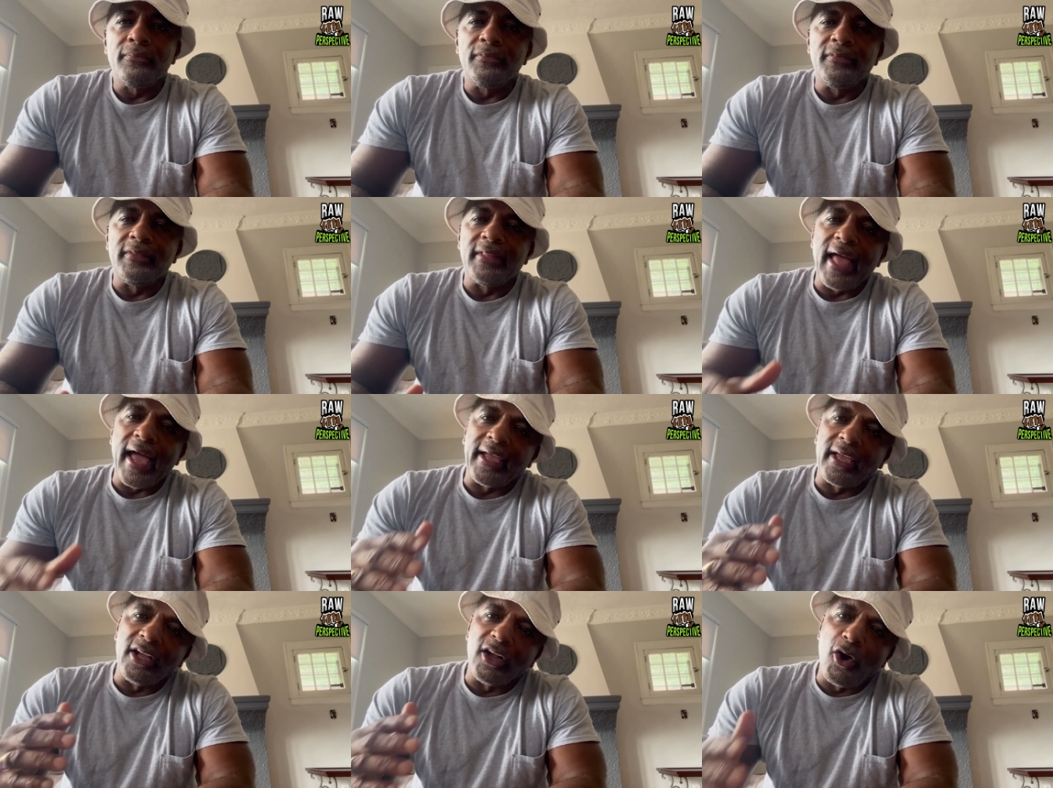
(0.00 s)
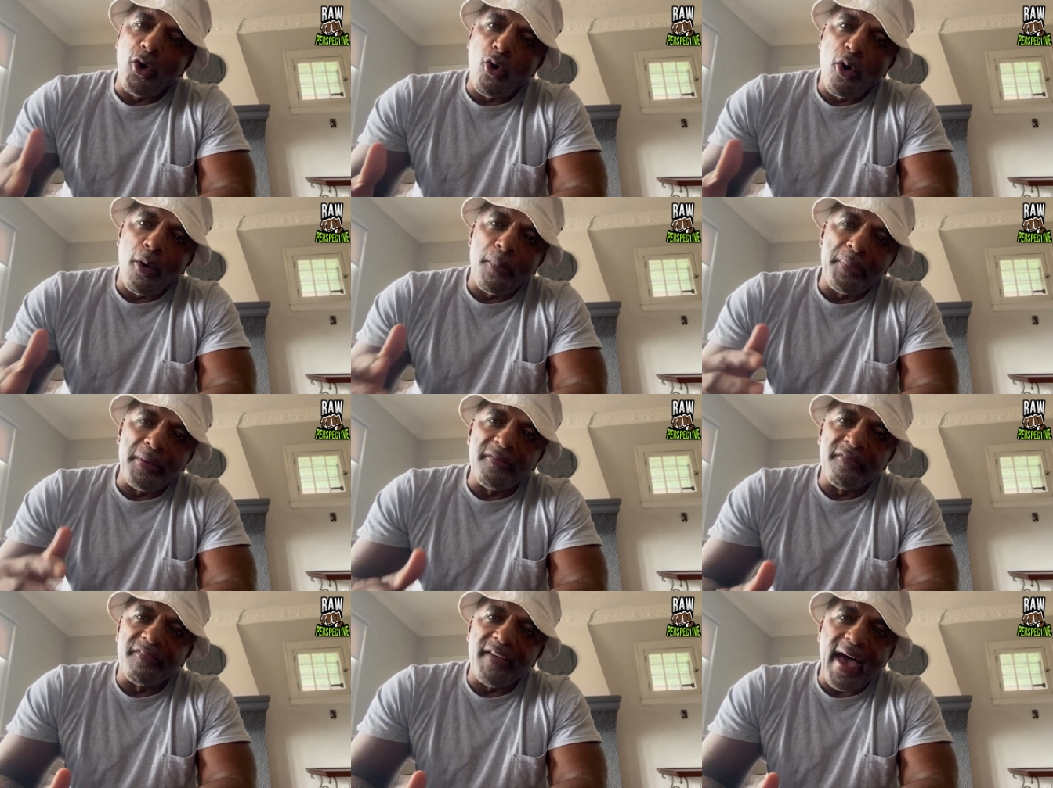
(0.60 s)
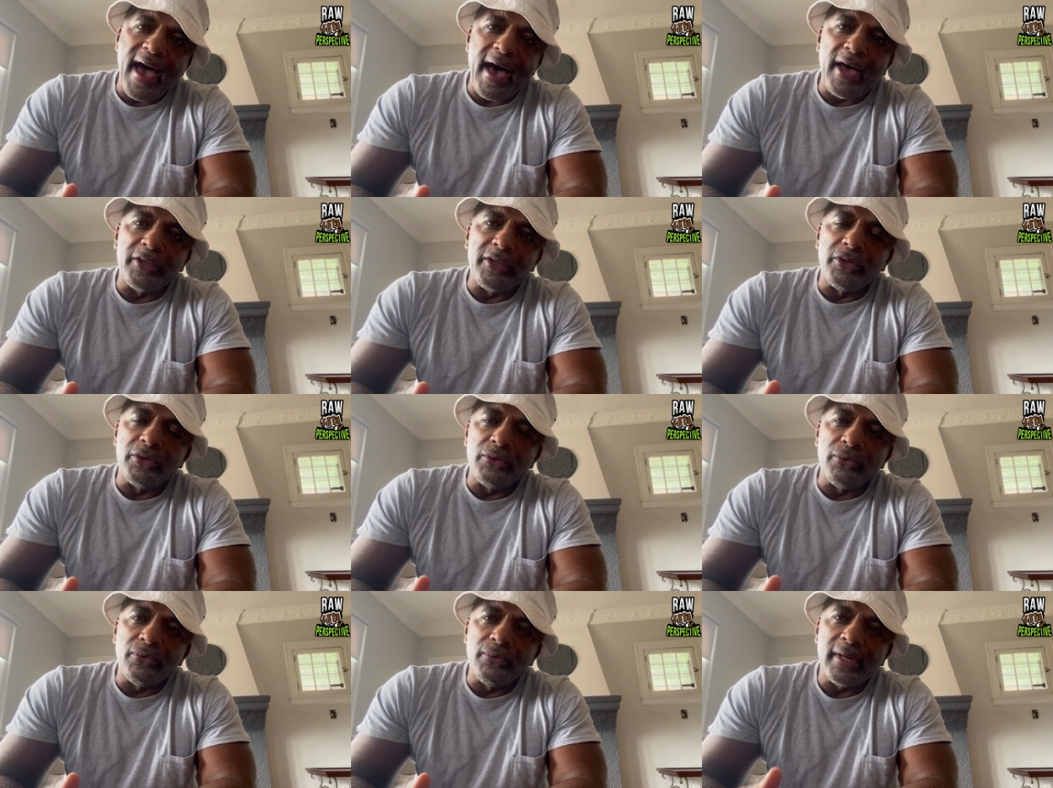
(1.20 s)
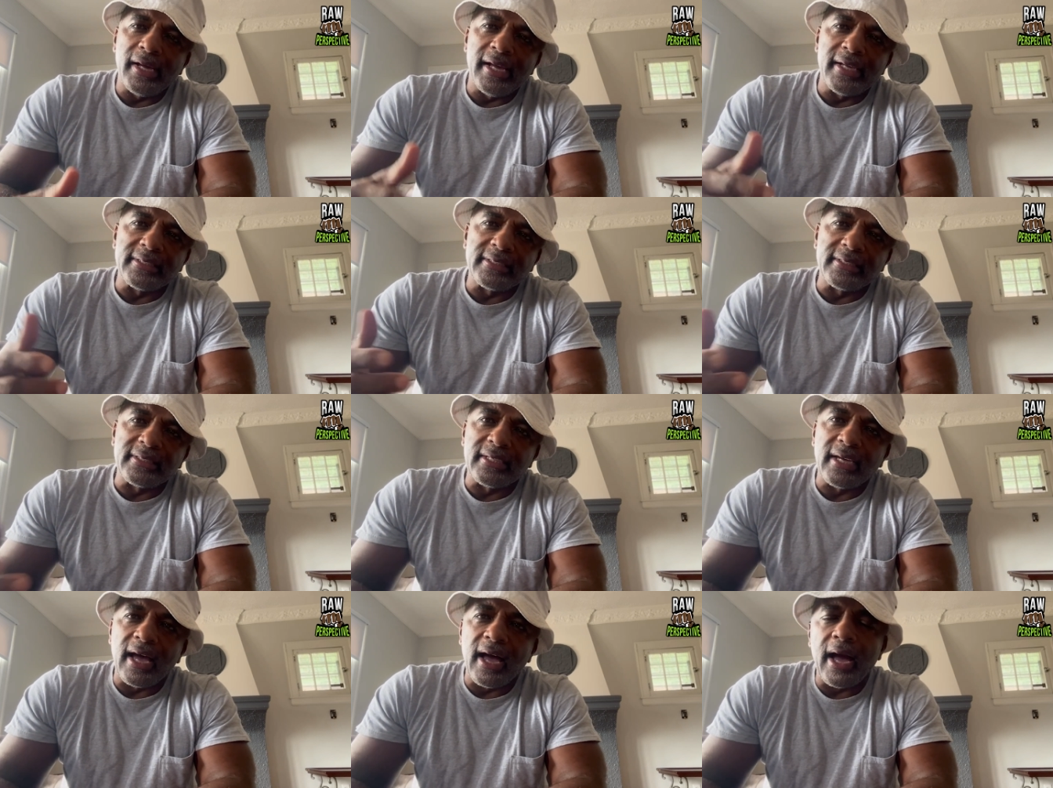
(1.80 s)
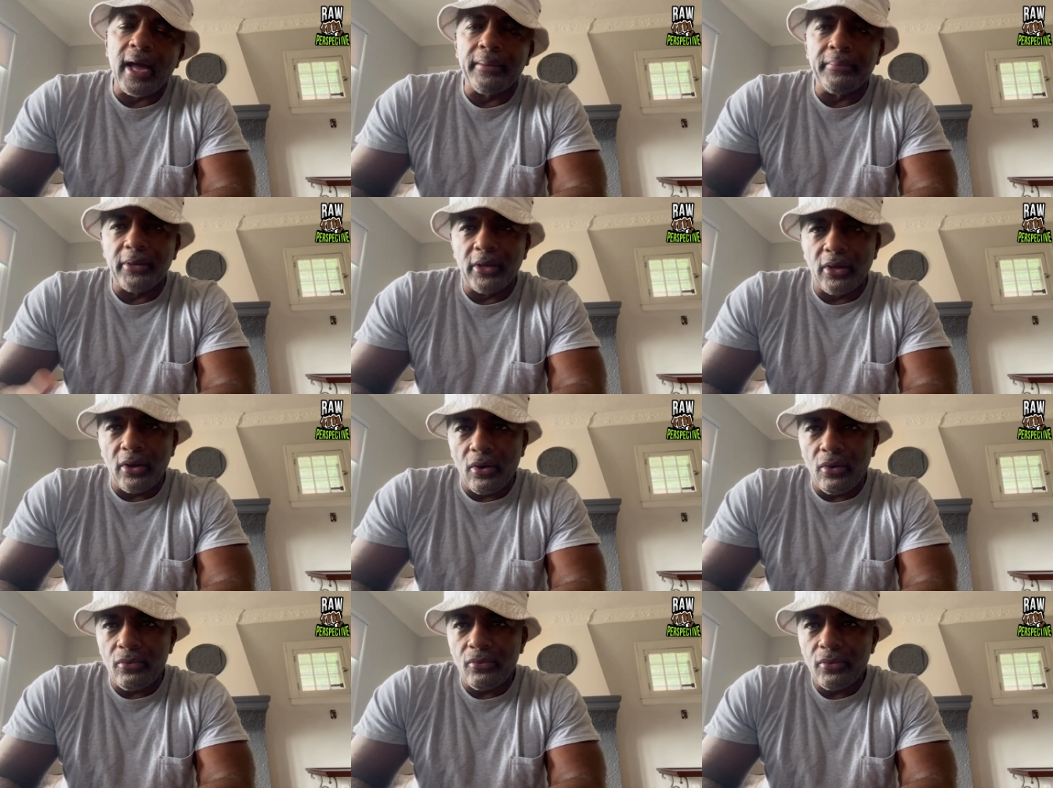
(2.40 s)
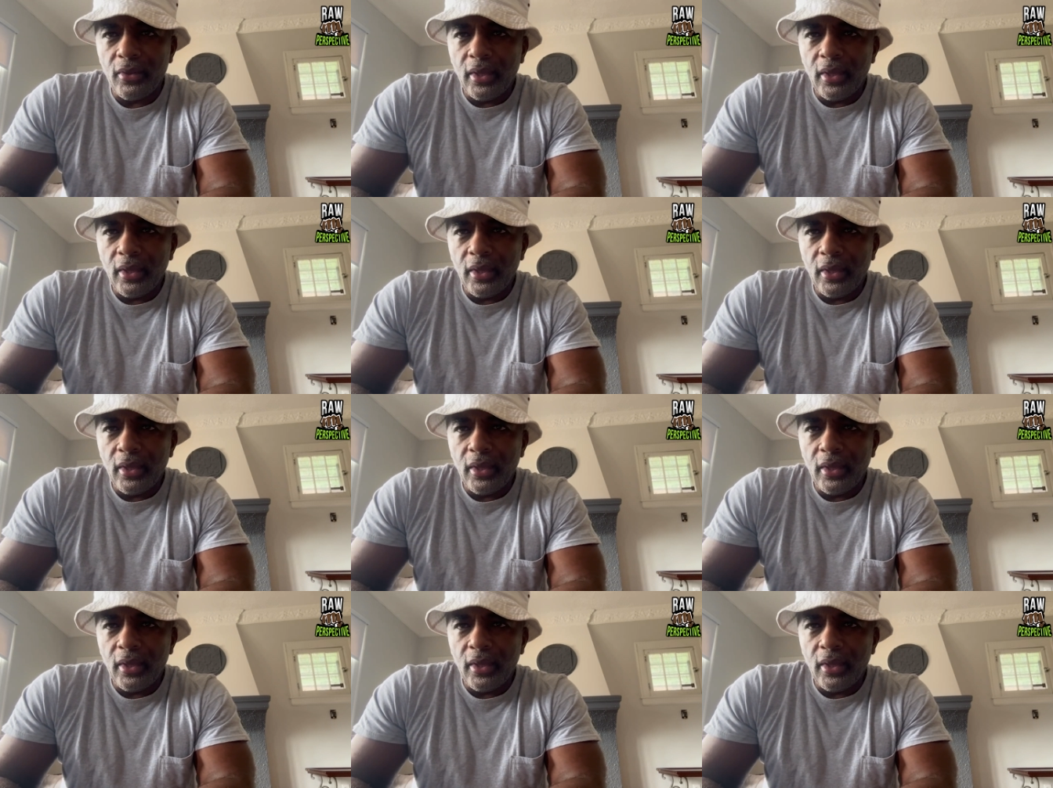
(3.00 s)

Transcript: that can go up in value as time goes.